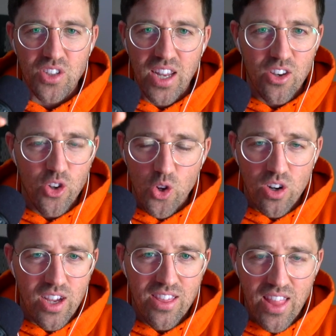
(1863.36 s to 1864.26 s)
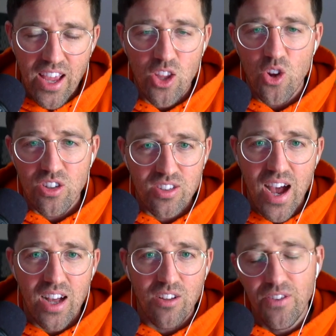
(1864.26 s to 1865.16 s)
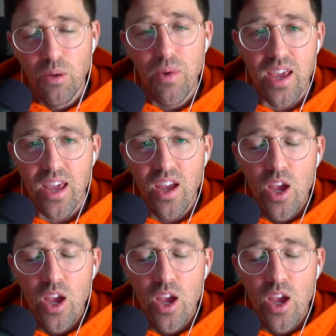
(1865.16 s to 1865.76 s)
in your in like your style of filmmaking.